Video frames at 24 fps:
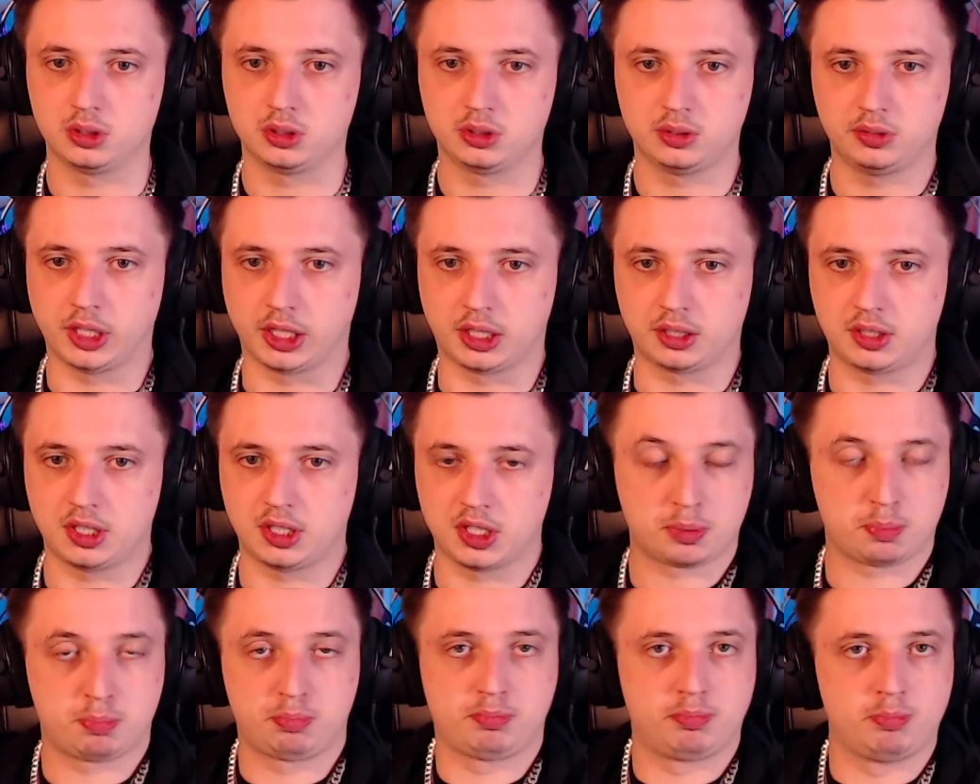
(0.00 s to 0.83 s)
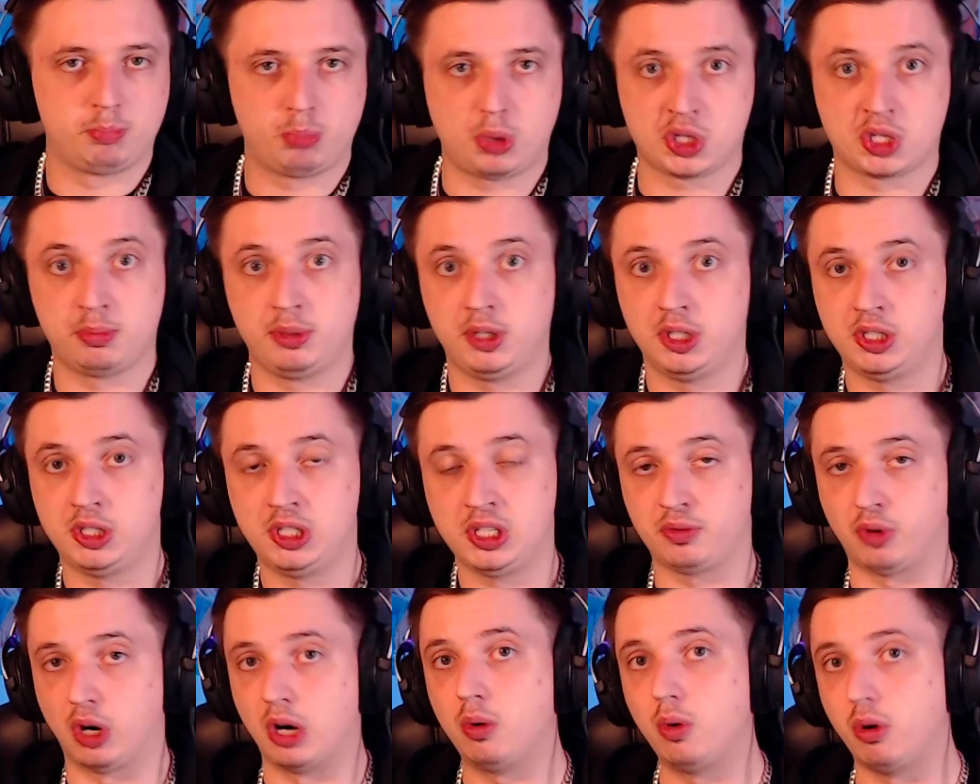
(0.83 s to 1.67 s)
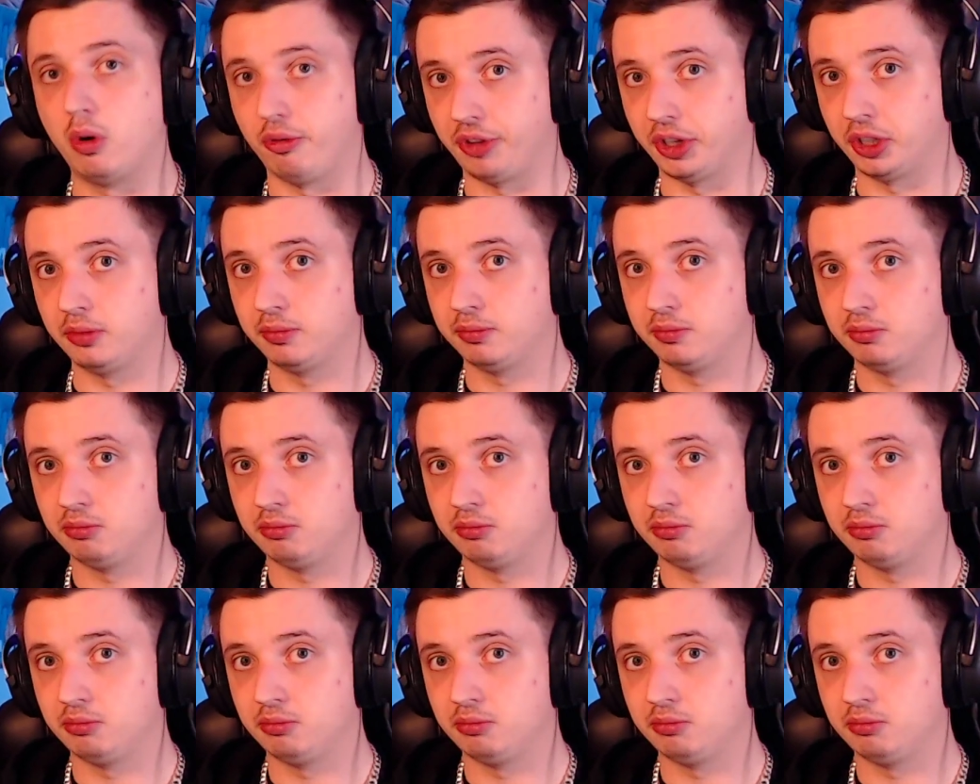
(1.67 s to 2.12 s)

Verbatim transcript: Like there's possibilities for everything.